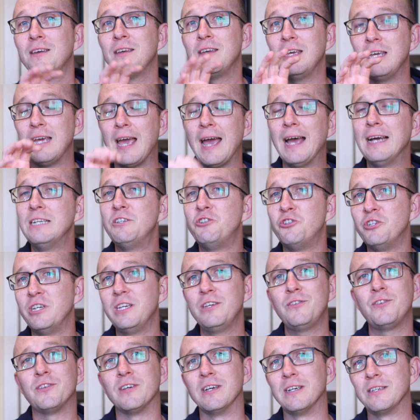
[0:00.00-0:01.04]
He had
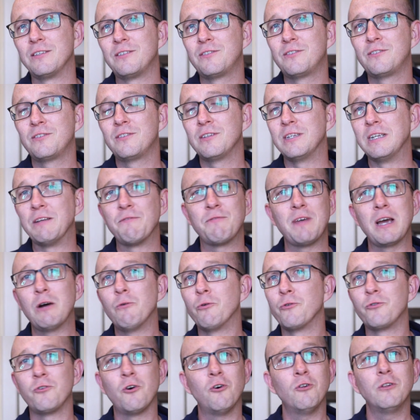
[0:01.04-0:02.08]
Jesus. And if that
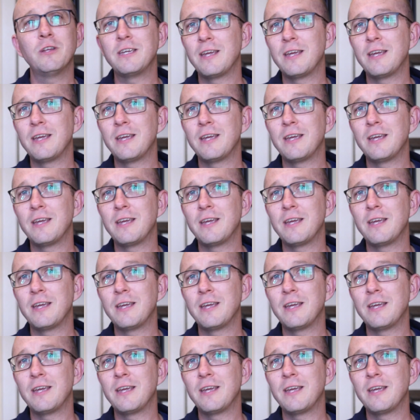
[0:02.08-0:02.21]
was all